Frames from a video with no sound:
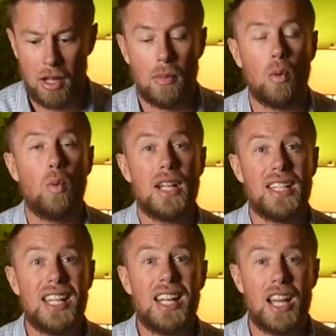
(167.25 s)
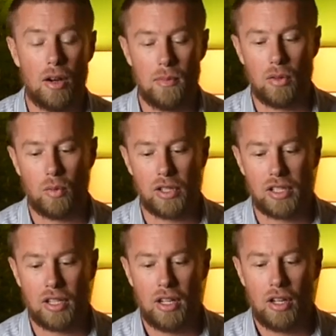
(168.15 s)
But what did help me
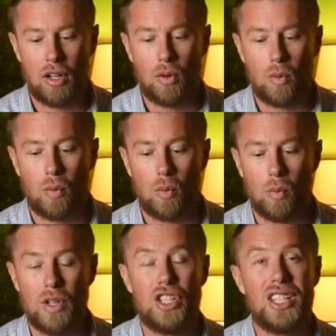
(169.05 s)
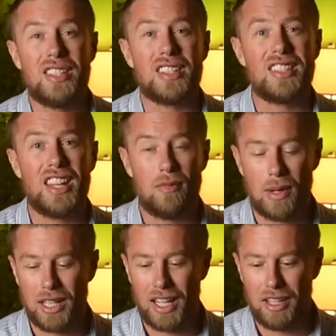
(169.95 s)
was when Jesus saved
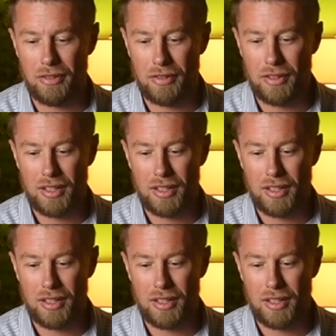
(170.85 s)
my life.